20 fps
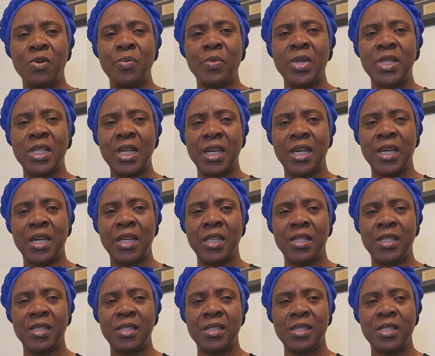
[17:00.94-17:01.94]
we meet again,
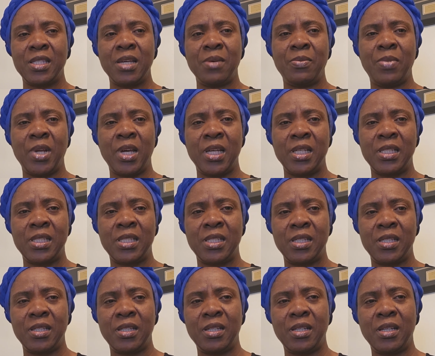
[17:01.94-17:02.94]
stay blessed.
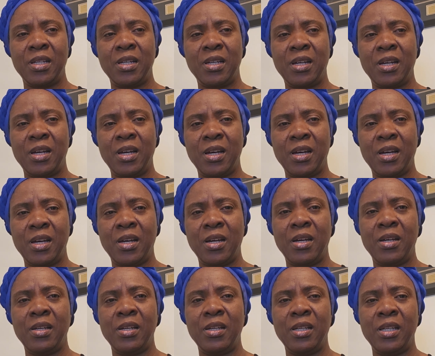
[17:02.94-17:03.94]

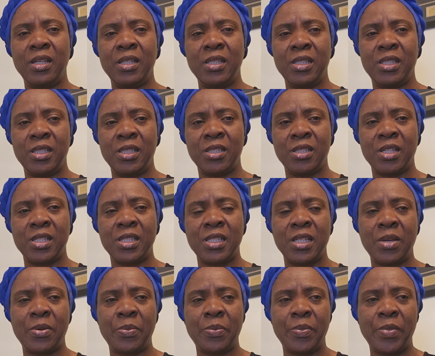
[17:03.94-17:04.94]
In Jesus'
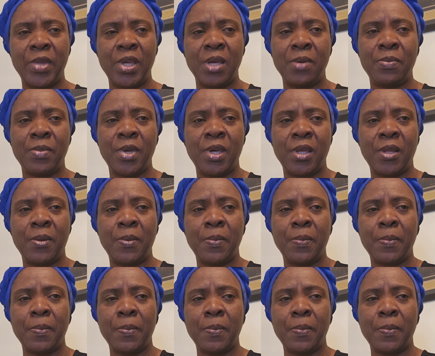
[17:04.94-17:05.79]
name, amen.